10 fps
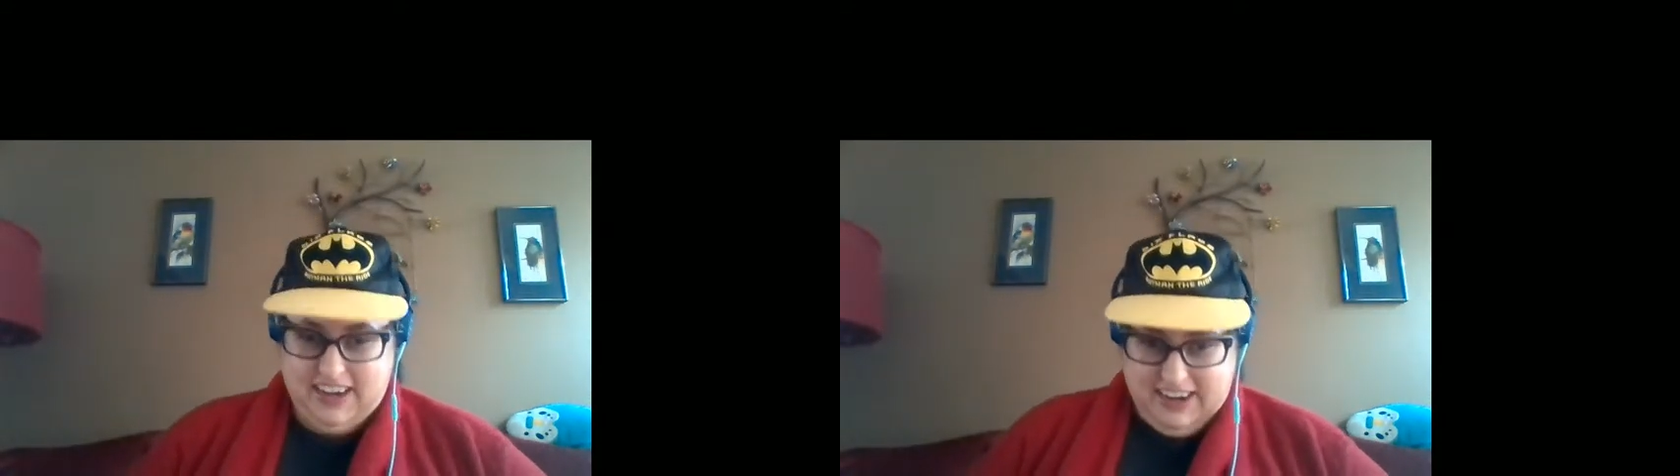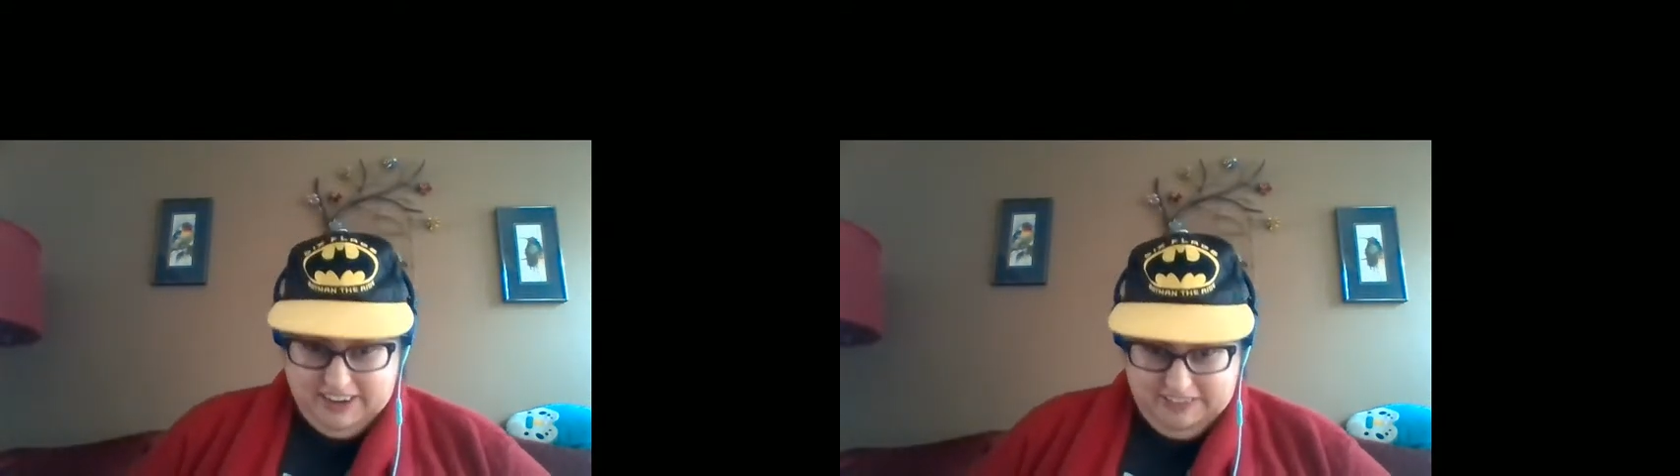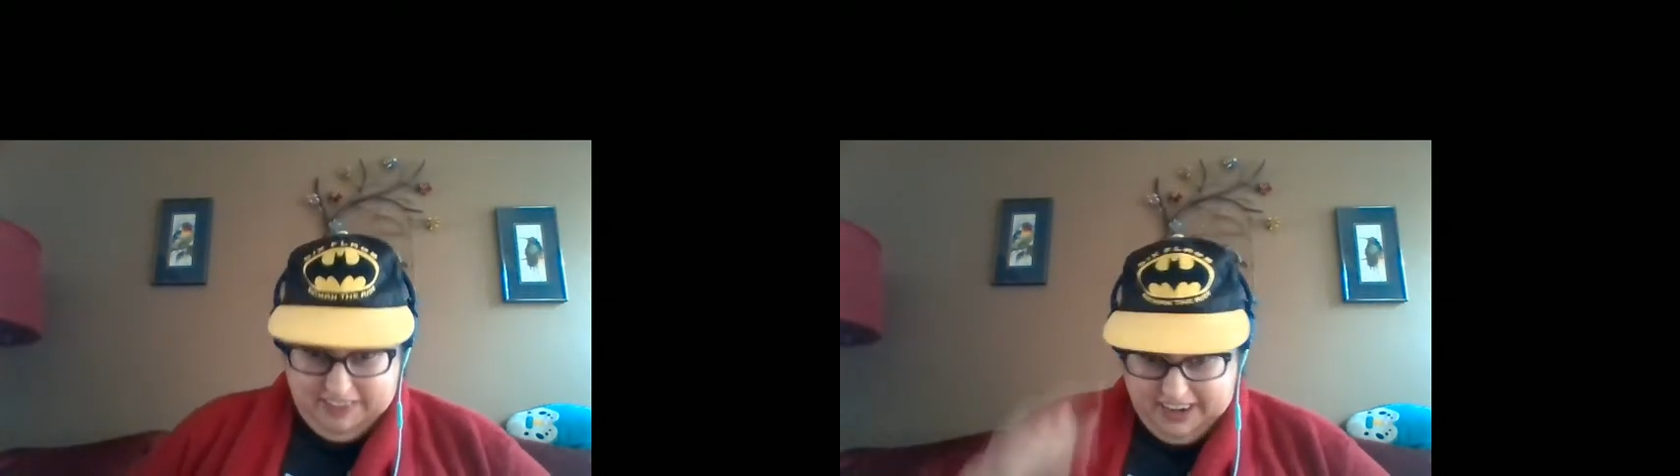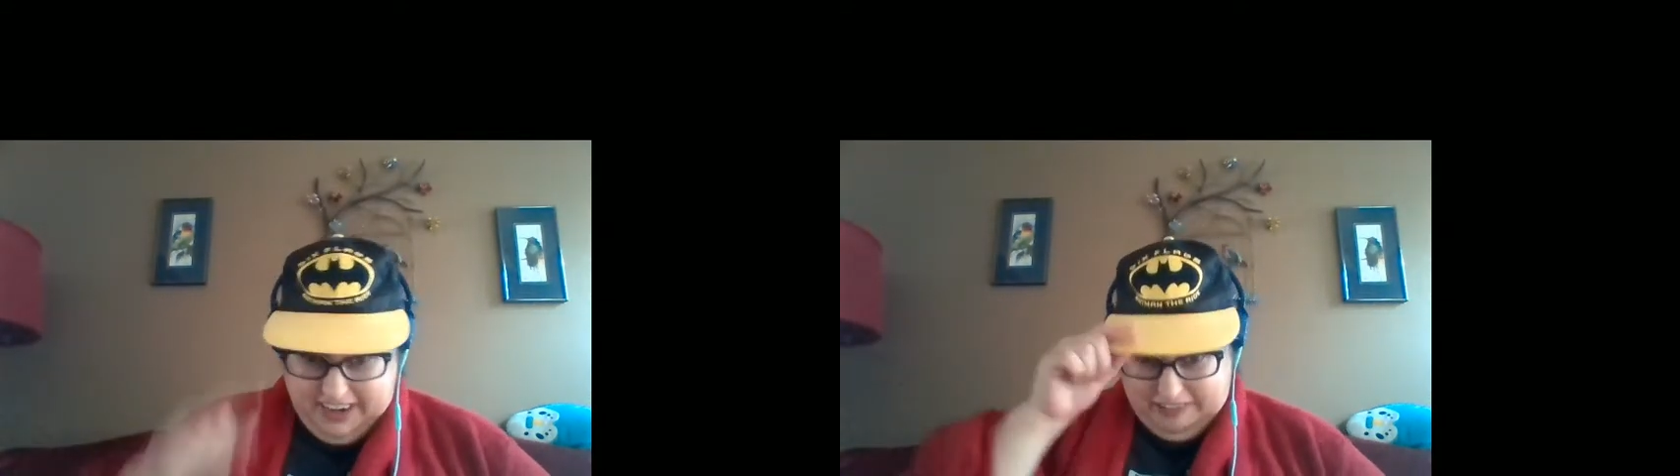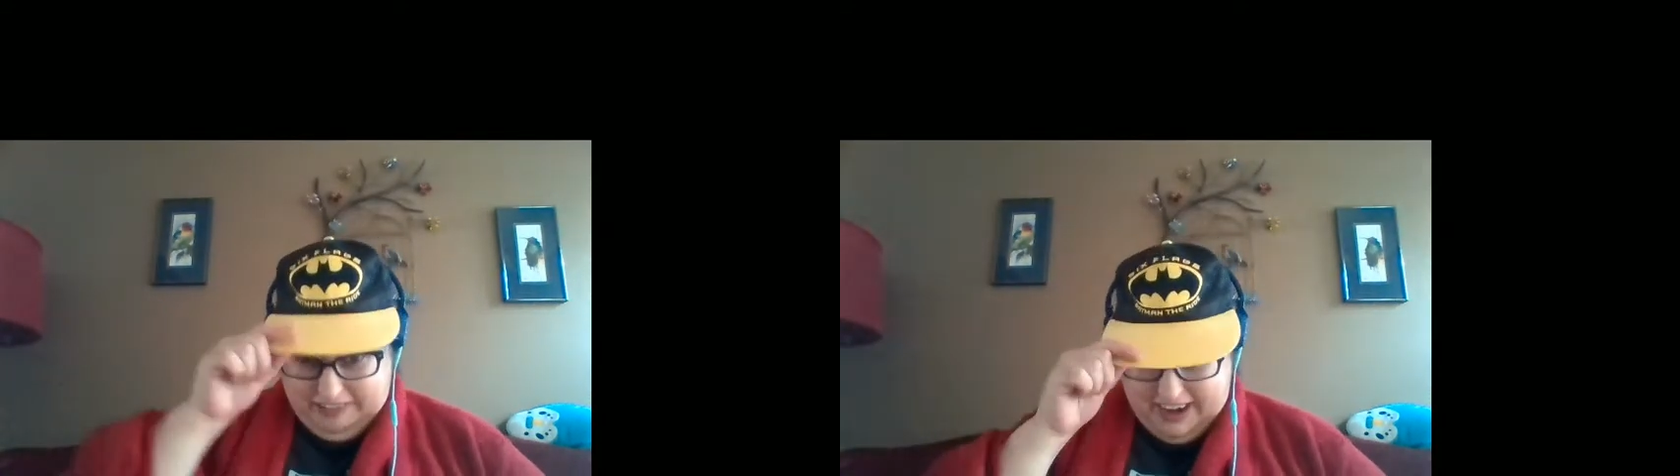Funny
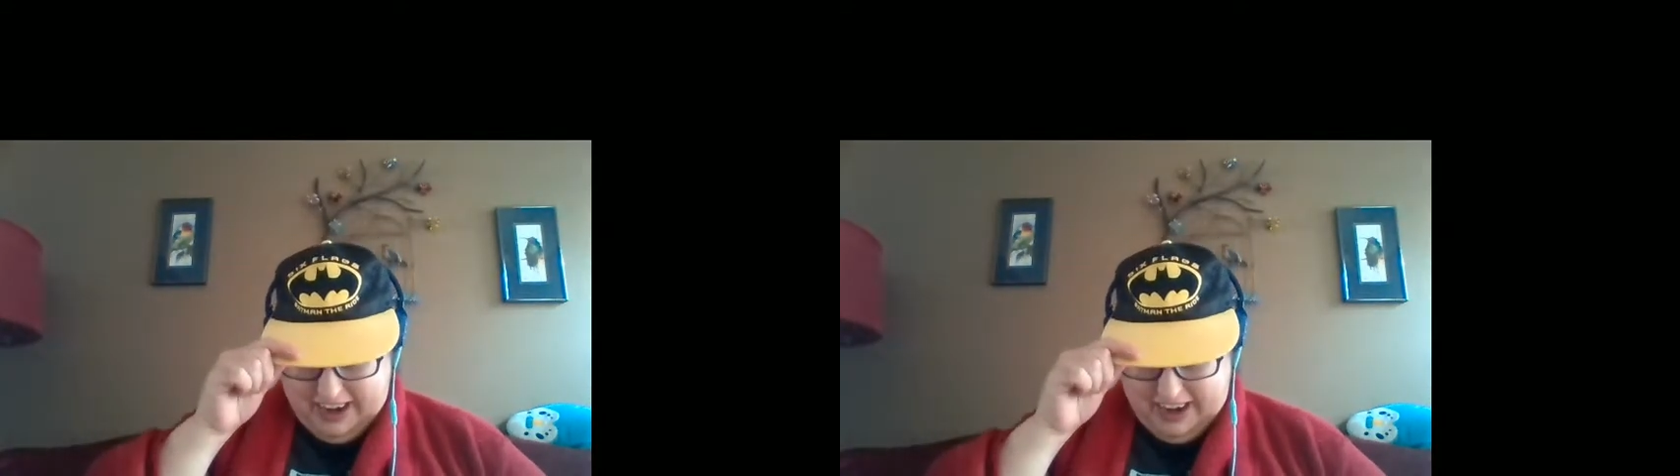story